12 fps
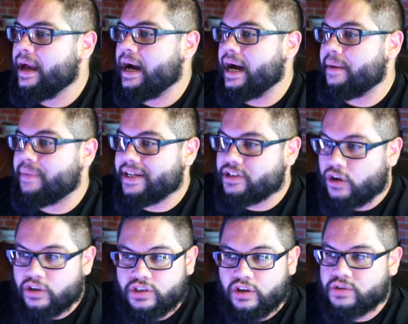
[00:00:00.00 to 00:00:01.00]
Uh, but it
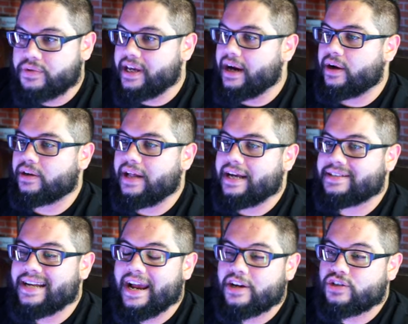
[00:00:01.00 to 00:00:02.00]
all starts with the hourglass.
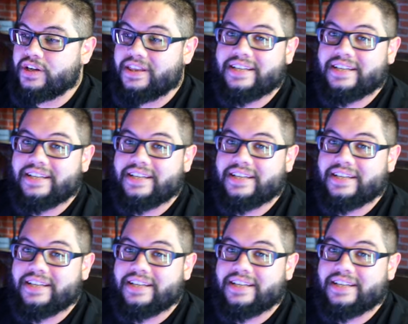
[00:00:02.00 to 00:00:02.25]
And actually,